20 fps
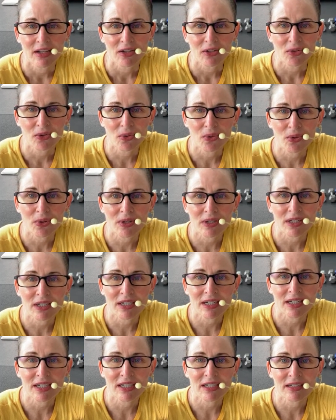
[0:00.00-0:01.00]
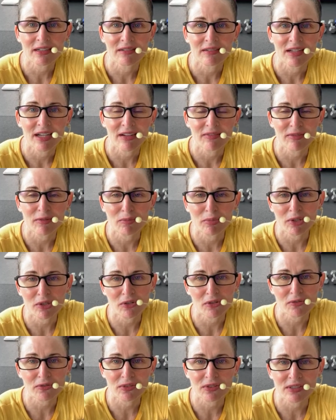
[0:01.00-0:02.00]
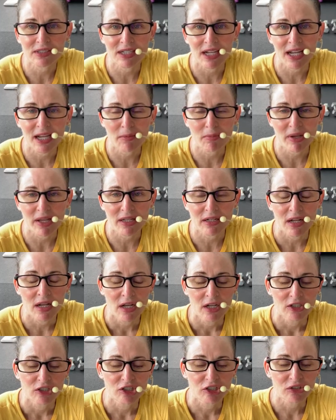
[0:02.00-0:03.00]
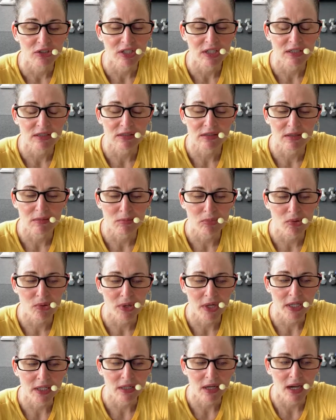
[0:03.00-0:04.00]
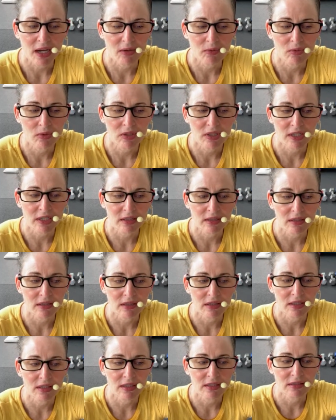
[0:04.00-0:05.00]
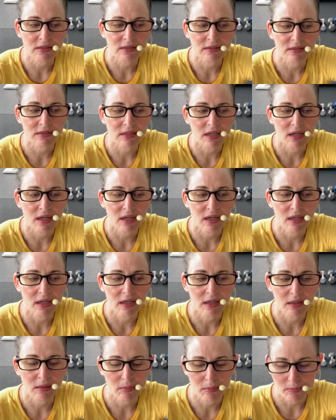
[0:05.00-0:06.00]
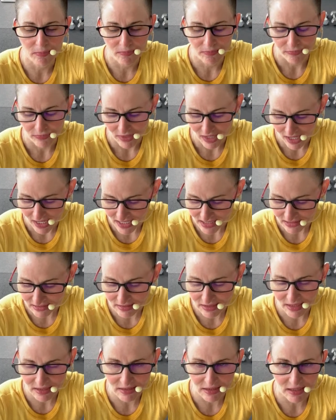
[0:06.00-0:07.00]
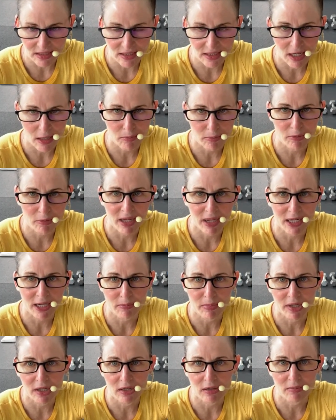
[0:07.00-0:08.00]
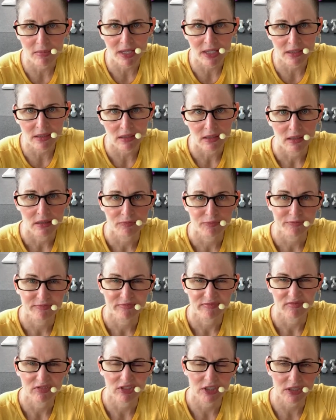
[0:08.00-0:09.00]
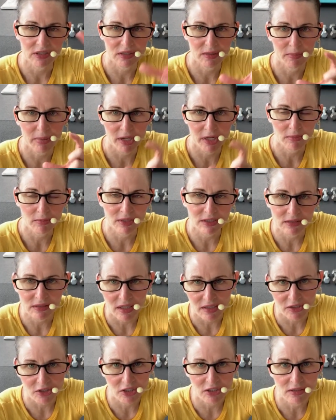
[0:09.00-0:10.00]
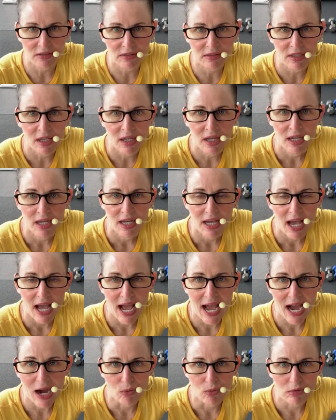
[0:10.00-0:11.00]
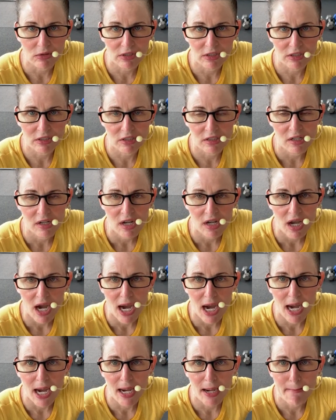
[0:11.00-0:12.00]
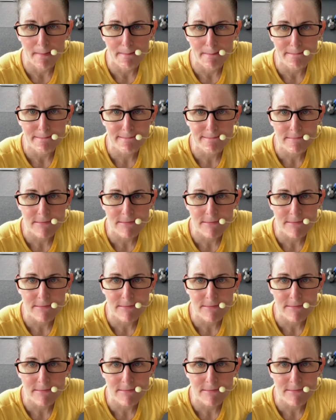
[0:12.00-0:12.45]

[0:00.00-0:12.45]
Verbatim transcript: Nora, have a beautiful day. But Judy, at some point, I will get this um, ascending upper body pyramid, just the pyramid sections, out um,